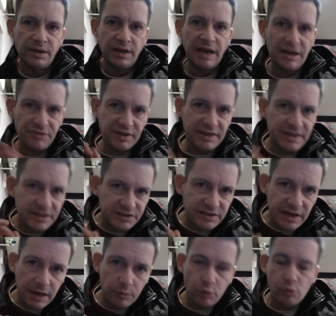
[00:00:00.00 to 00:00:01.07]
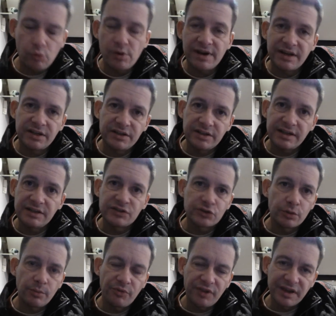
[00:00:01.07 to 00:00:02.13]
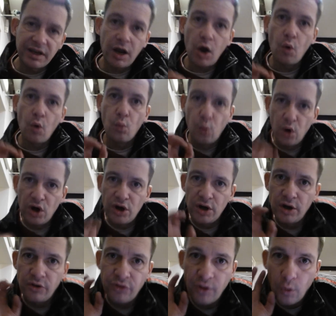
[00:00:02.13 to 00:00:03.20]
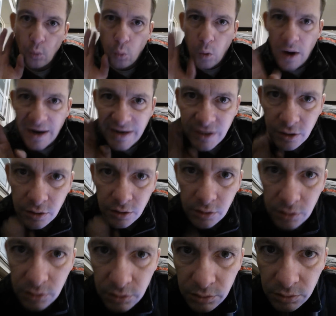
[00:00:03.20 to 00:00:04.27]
I think it's time we went and did something worthwhile.